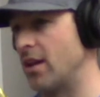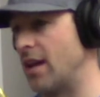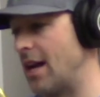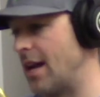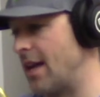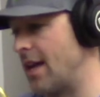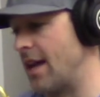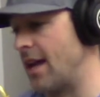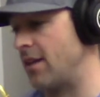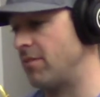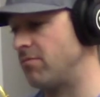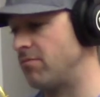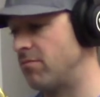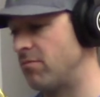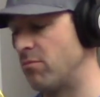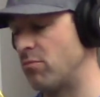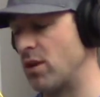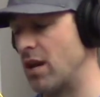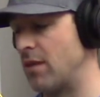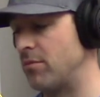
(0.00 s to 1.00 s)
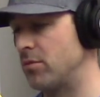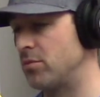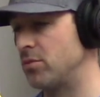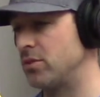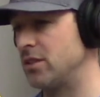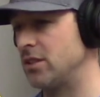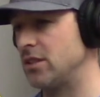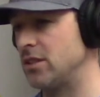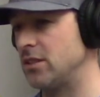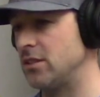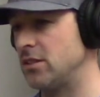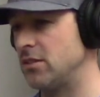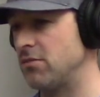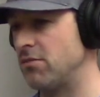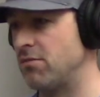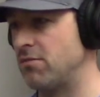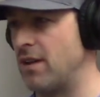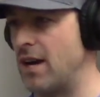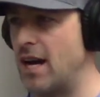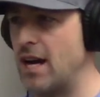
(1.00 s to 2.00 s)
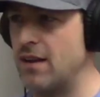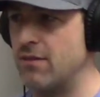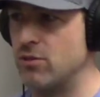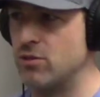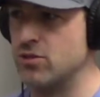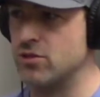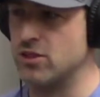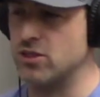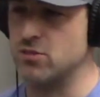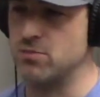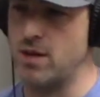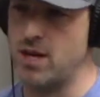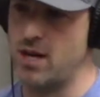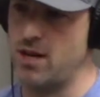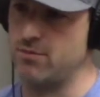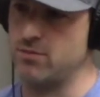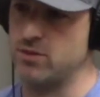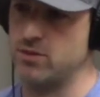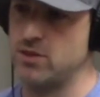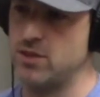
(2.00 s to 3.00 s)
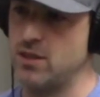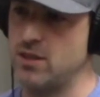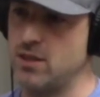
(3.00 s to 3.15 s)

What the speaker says: I had probably 5 or 6 moms.